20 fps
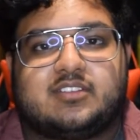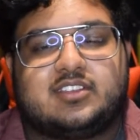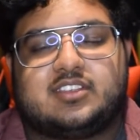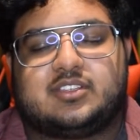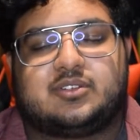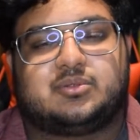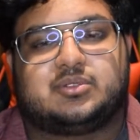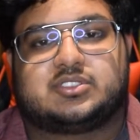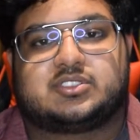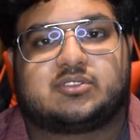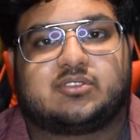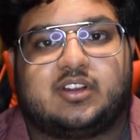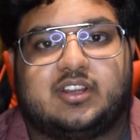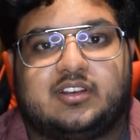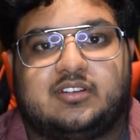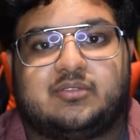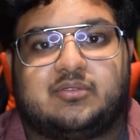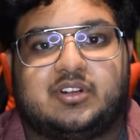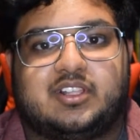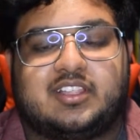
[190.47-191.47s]
It was
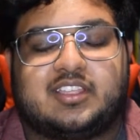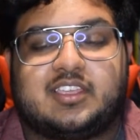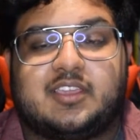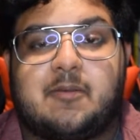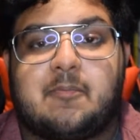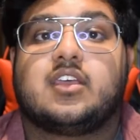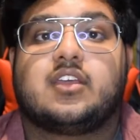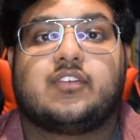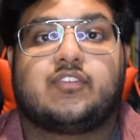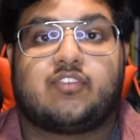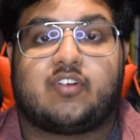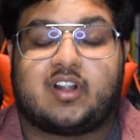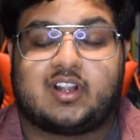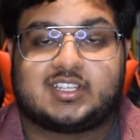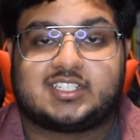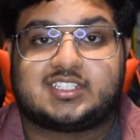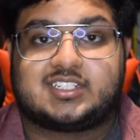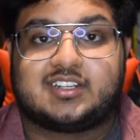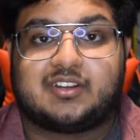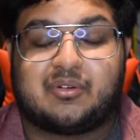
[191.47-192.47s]
great.
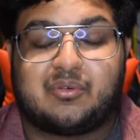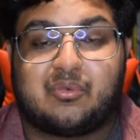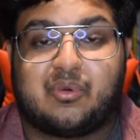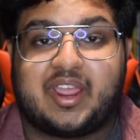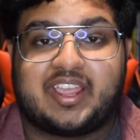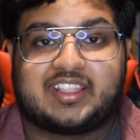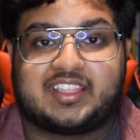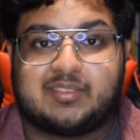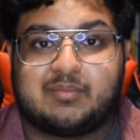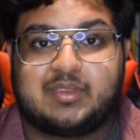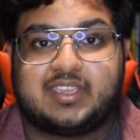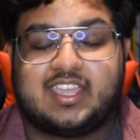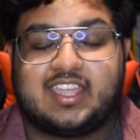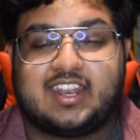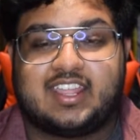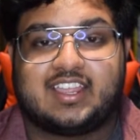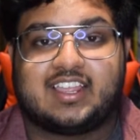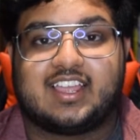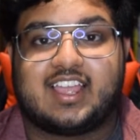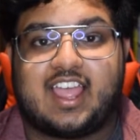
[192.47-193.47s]
First, right in the
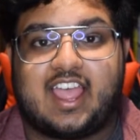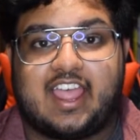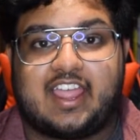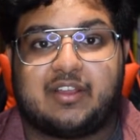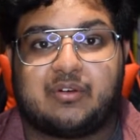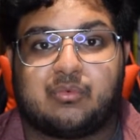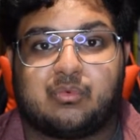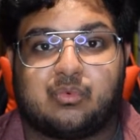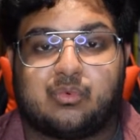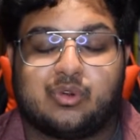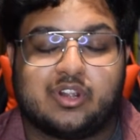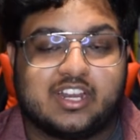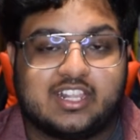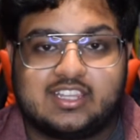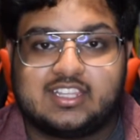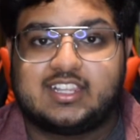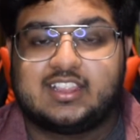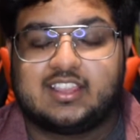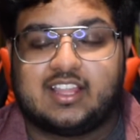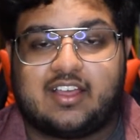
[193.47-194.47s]
beginning, I
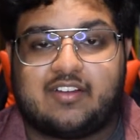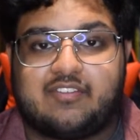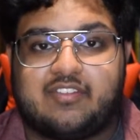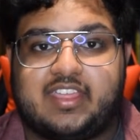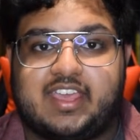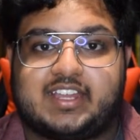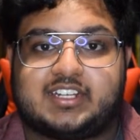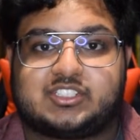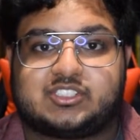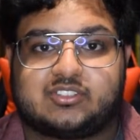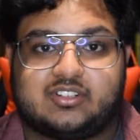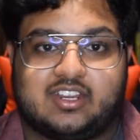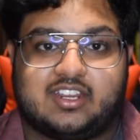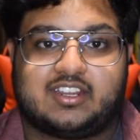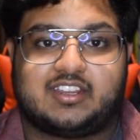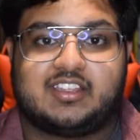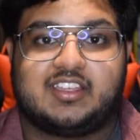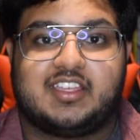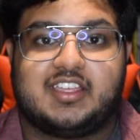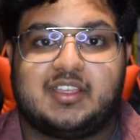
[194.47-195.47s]
really loved that
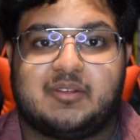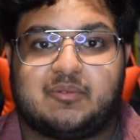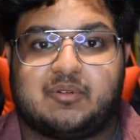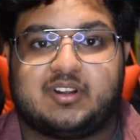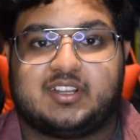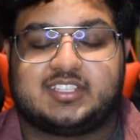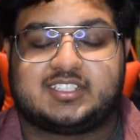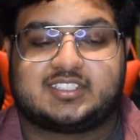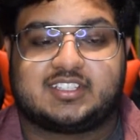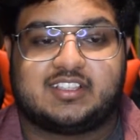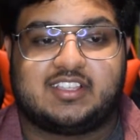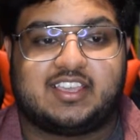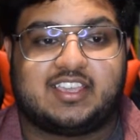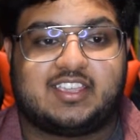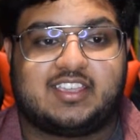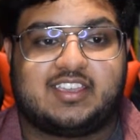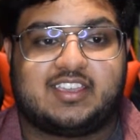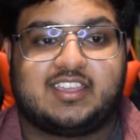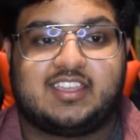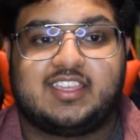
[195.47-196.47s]
trick where it's
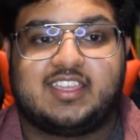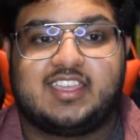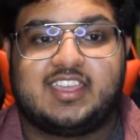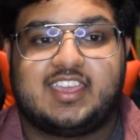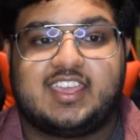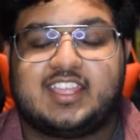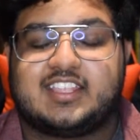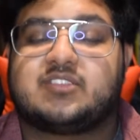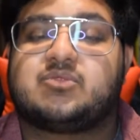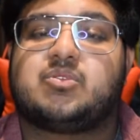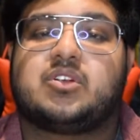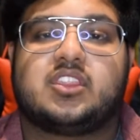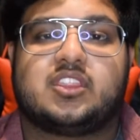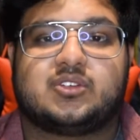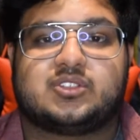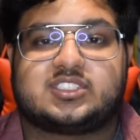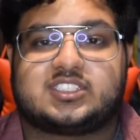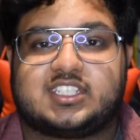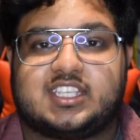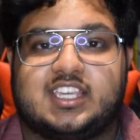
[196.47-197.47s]
like, it's one of
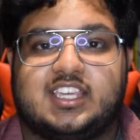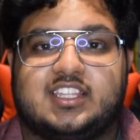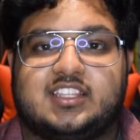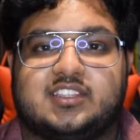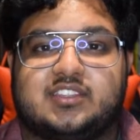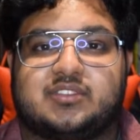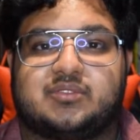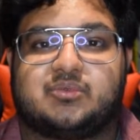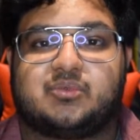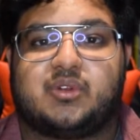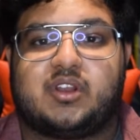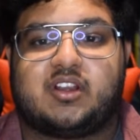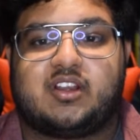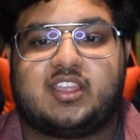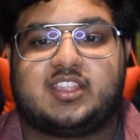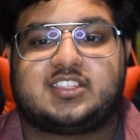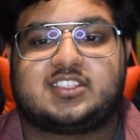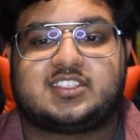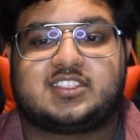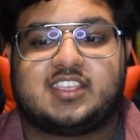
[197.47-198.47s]
those scenes where
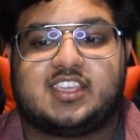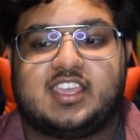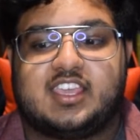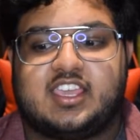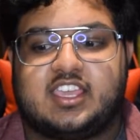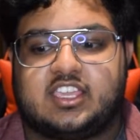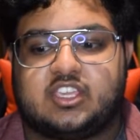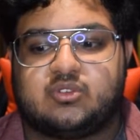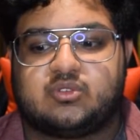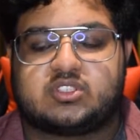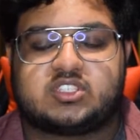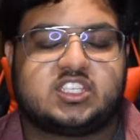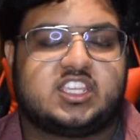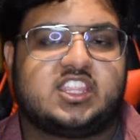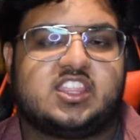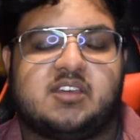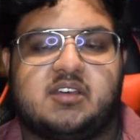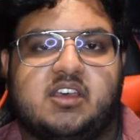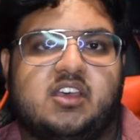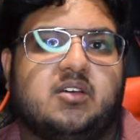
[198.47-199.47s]
you see
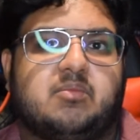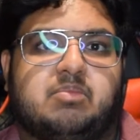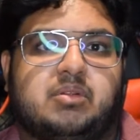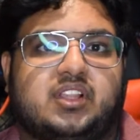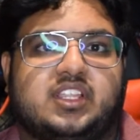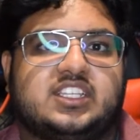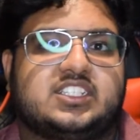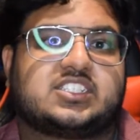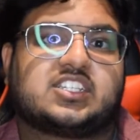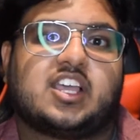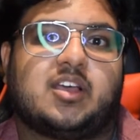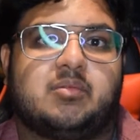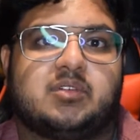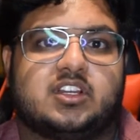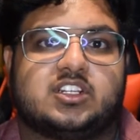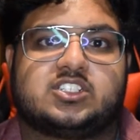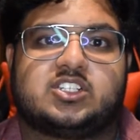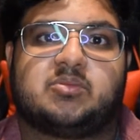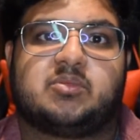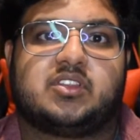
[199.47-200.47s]
the police coming
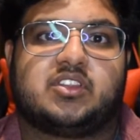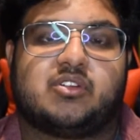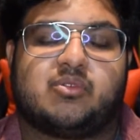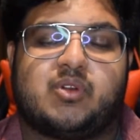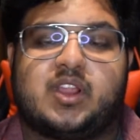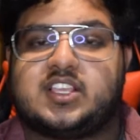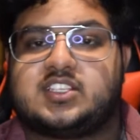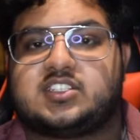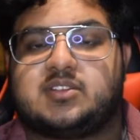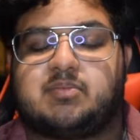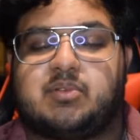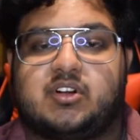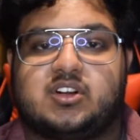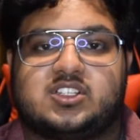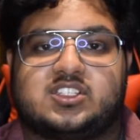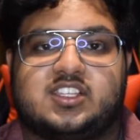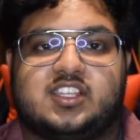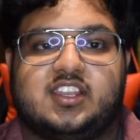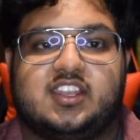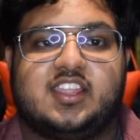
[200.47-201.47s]
or something to arrest a
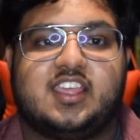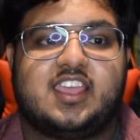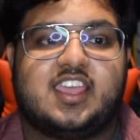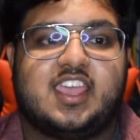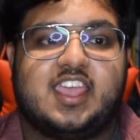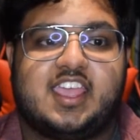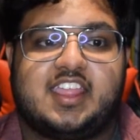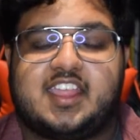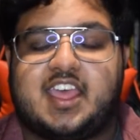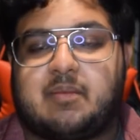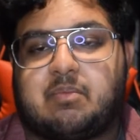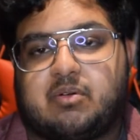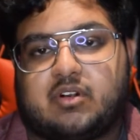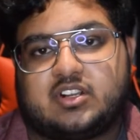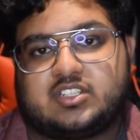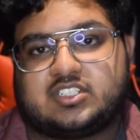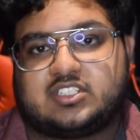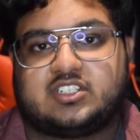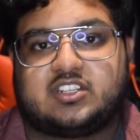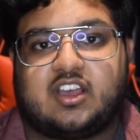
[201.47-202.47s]
person, that
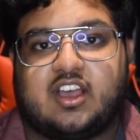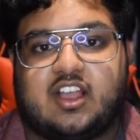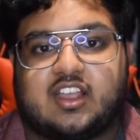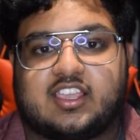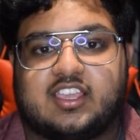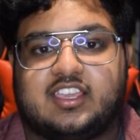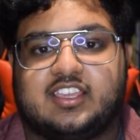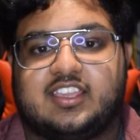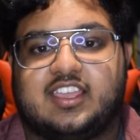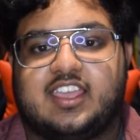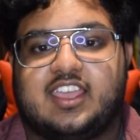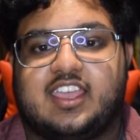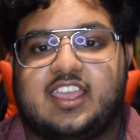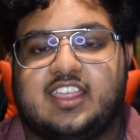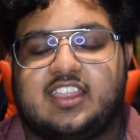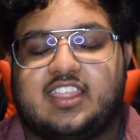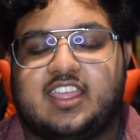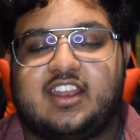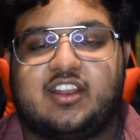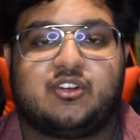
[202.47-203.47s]
person talking,
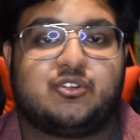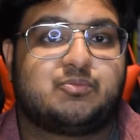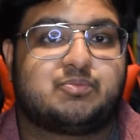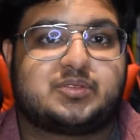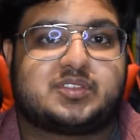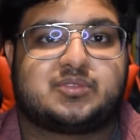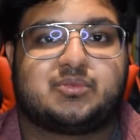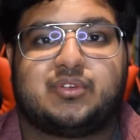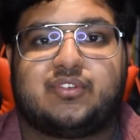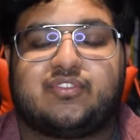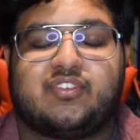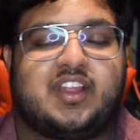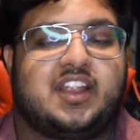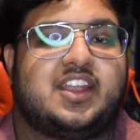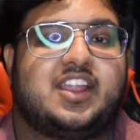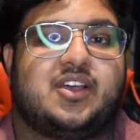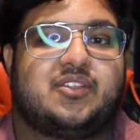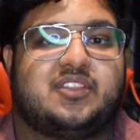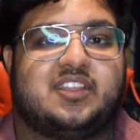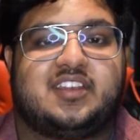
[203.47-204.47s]
and then, oops, we
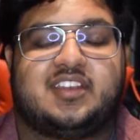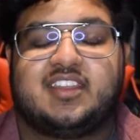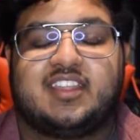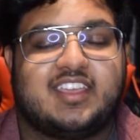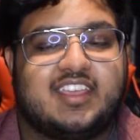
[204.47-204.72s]
find out that,